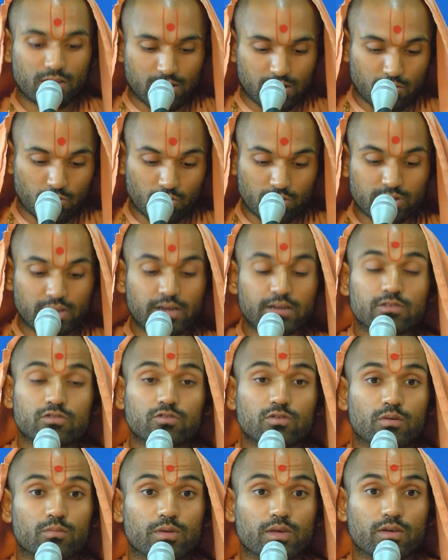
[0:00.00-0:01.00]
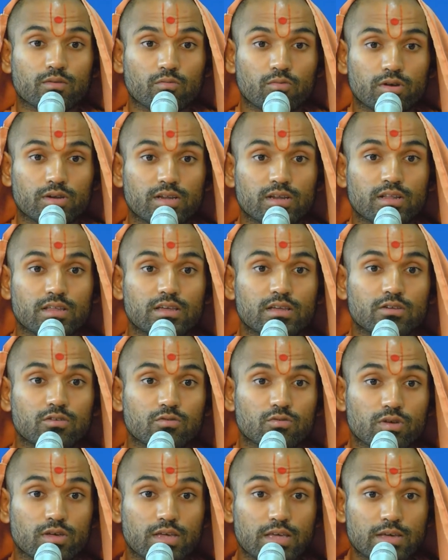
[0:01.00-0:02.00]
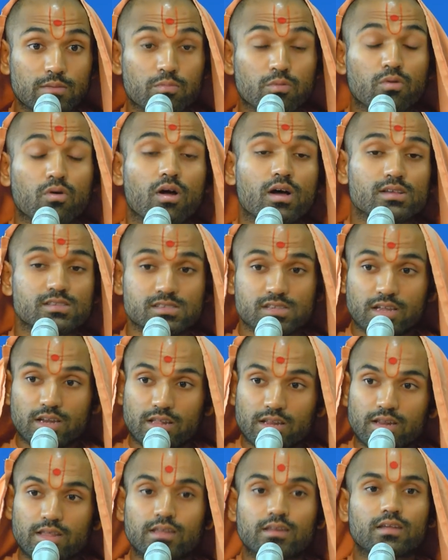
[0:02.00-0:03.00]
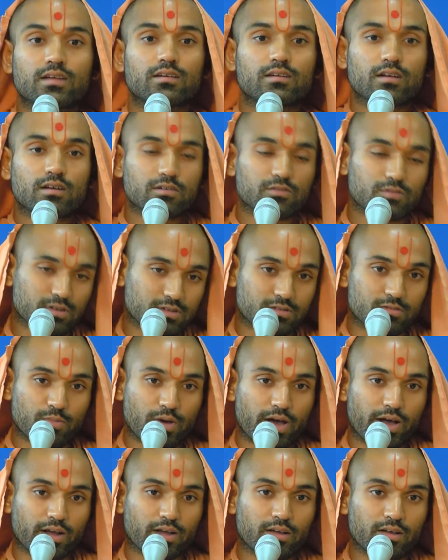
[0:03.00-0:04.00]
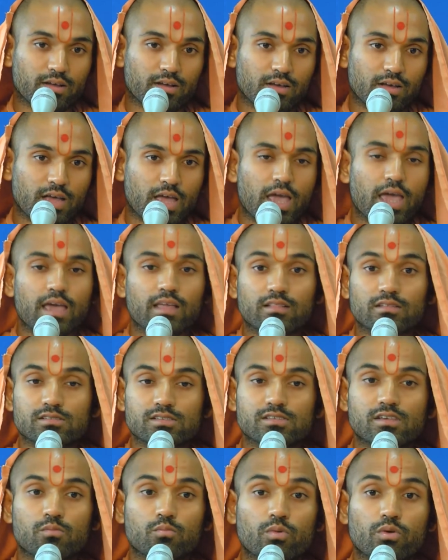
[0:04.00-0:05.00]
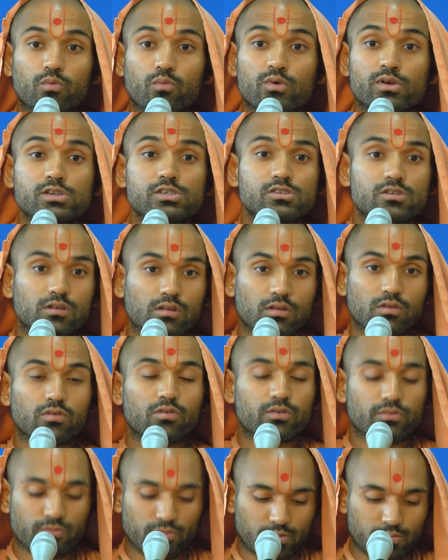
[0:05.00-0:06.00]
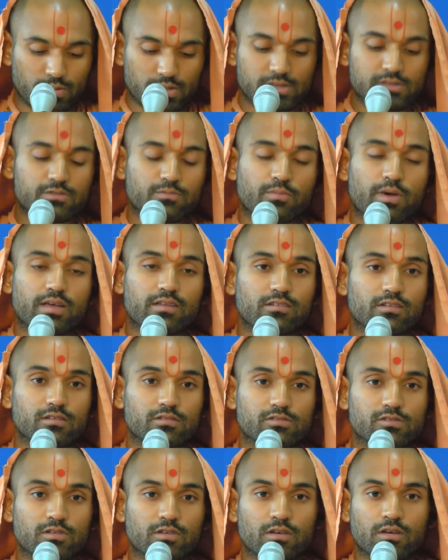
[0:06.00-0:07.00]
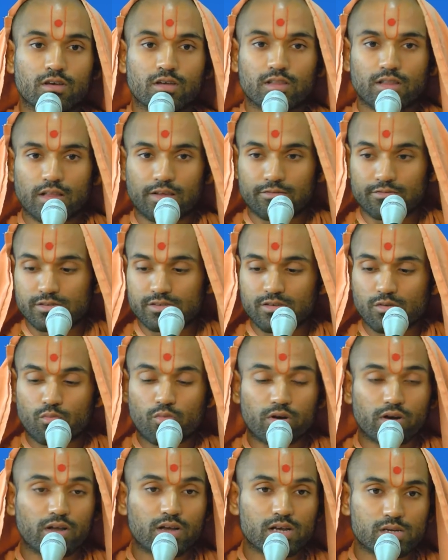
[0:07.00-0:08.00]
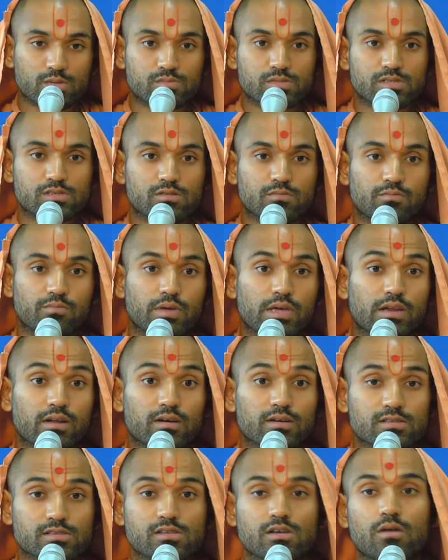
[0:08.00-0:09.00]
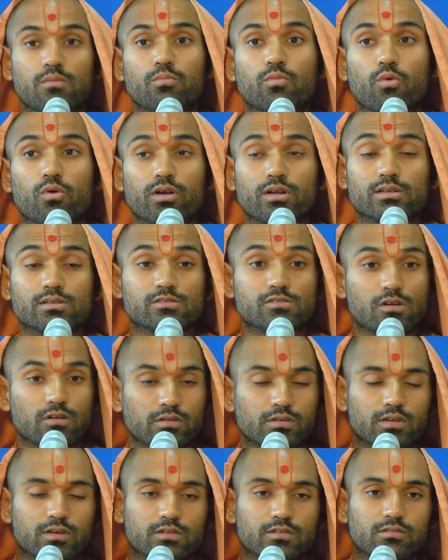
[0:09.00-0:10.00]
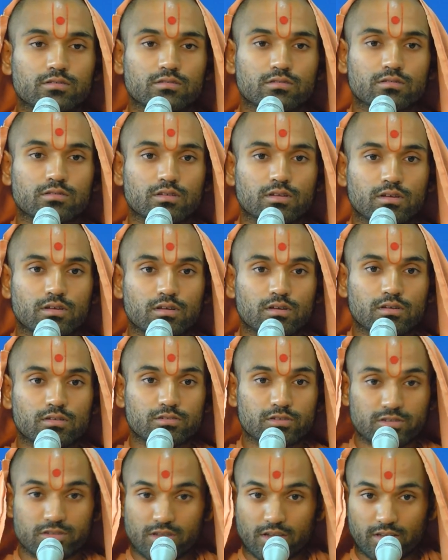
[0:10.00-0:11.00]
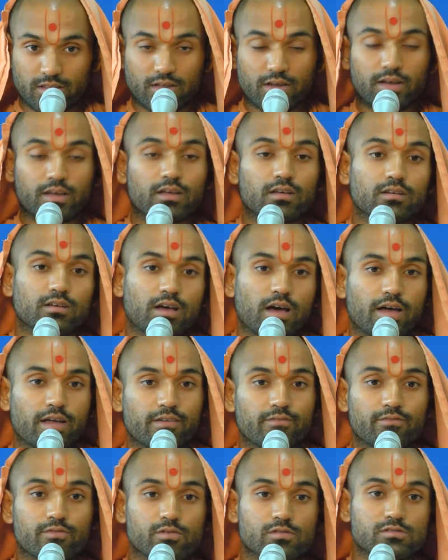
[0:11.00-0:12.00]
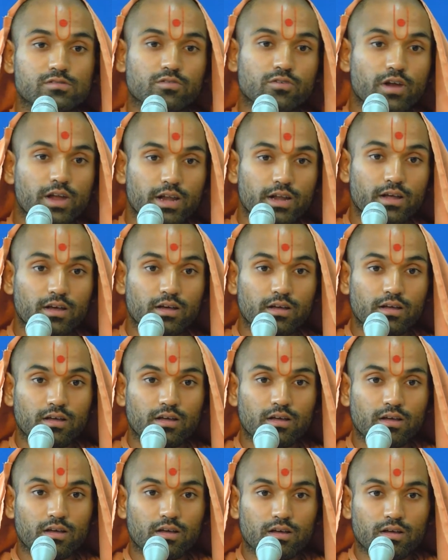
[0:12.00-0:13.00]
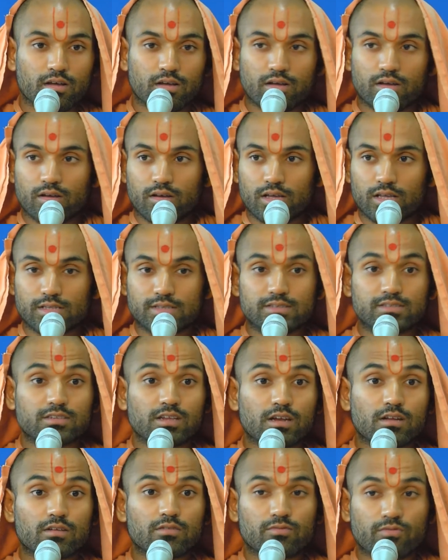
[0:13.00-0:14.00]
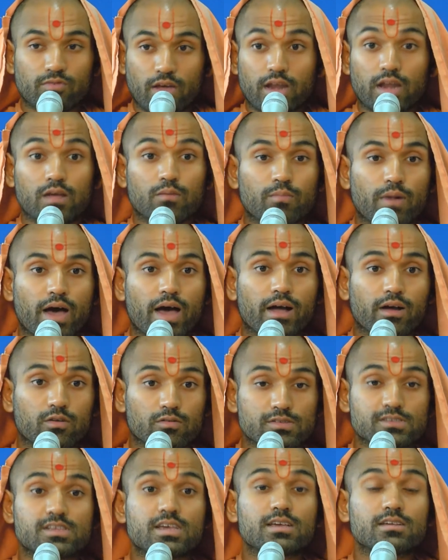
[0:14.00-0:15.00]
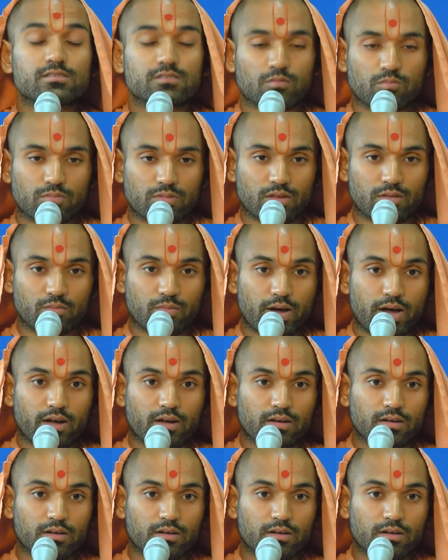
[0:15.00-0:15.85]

Muktan Swami, what did he do? He prostrated, he did Dunward's back. In the same way, we should learn from his message that if someone comes to beat us up or insult us, just like that guy in first grade, instead of fighting back or saying something back,